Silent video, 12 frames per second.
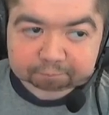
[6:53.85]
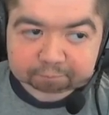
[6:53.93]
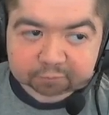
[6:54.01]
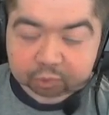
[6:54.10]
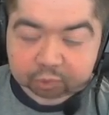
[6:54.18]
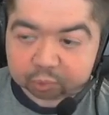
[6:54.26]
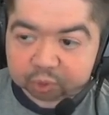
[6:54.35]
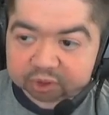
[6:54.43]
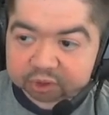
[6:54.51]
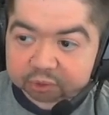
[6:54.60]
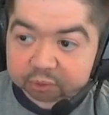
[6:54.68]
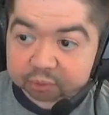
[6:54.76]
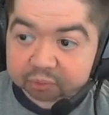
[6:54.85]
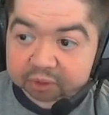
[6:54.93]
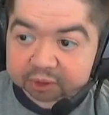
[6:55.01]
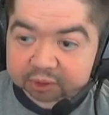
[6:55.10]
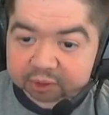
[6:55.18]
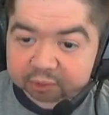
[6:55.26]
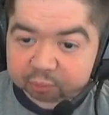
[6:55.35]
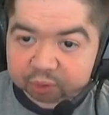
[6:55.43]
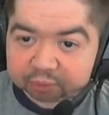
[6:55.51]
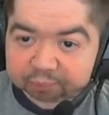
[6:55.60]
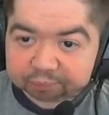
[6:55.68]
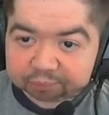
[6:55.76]
no one wants to do that
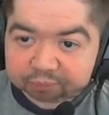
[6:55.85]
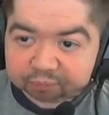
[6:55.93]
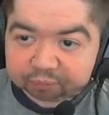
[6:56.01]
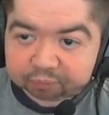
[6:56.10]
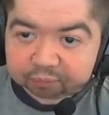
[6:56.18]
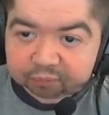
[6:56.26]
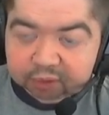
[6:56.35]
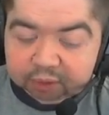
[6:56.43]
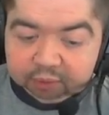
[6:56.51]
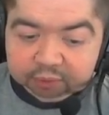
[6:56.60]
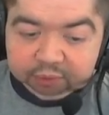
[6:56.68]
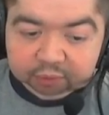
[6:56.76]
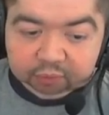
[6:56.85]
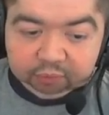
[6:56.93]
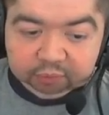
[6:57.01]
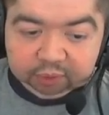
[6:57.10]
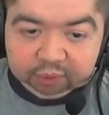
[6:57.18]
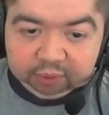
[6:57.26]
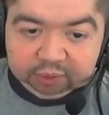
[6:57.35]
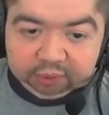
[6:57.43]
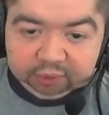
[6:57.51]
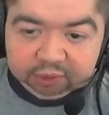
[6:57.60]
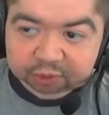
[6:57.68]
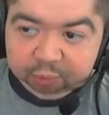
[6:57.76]
anymore. So
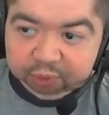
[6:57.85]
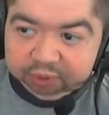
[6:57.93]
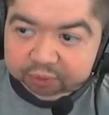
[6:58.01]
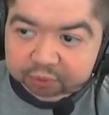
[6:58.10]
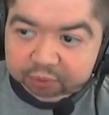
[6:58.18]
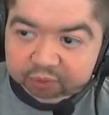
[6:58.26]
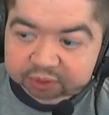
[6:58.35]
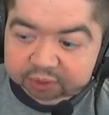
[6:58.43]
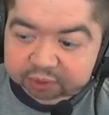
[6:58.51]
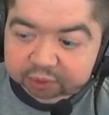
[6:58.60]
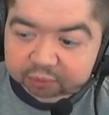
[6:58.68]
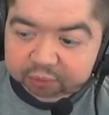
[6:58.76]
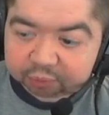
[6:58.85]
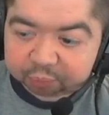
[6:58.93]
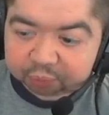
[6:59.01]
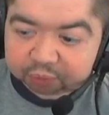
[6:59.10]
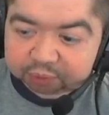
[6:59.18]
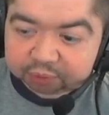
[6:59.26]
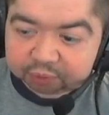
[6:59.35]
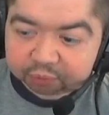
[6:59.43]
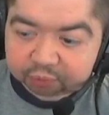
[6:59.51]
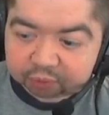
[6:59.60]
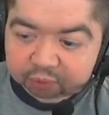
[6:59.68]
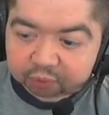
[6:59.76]
there it is, boys and girls. That's how you put
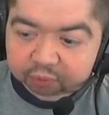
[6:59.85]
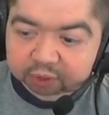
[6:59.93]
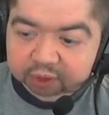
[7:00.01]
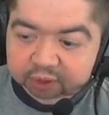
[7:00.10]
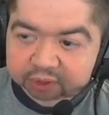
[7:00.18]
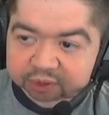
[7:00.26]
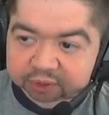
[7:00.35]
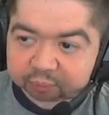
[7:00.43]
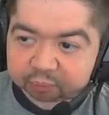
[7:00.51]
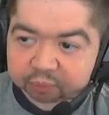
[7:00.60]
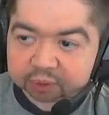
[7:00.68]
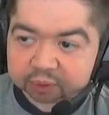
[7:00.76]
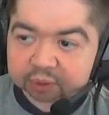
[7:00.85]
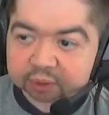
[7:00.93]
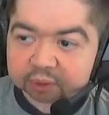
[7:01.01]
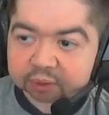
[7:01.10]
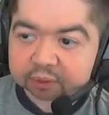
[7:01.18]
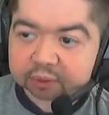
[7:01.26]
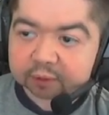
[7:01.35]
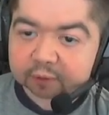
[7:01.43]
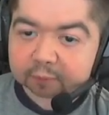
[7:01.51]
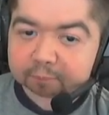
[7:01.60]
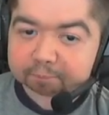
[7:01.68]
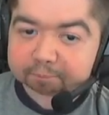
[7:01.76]
your own custom
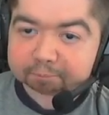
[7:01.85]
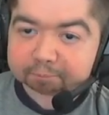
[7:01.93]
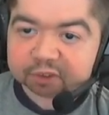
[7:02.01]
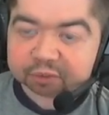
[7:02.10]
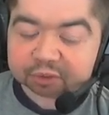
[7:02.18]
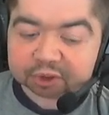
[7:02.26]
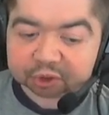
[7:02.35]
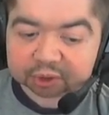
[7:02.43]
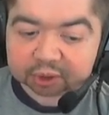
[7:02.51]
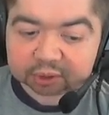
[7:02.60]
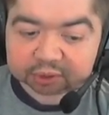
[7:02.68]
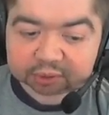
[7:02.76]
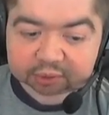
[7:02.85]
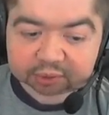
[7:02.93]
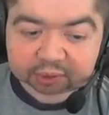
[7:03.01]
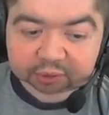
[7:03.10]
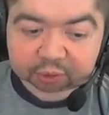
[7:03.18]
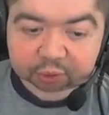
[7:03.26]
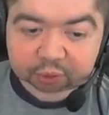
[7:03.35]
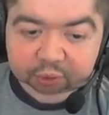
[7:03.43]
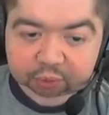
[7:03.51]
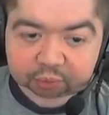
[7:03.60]
screenshots into